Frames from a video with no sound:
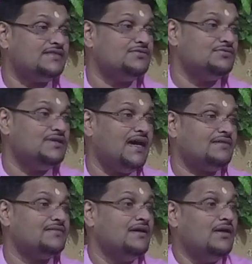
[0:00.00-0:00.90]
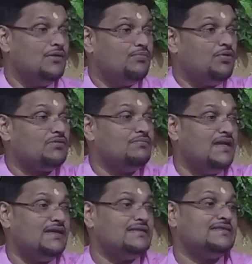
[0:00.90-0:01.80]
do that, put
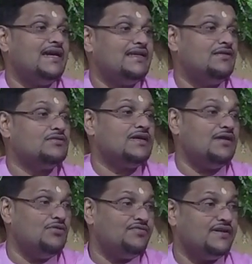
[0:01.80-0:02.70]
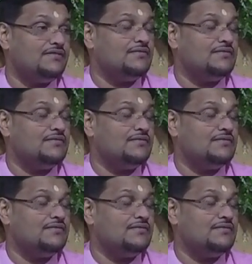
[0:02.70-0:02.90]
milk inside the lota and offer it.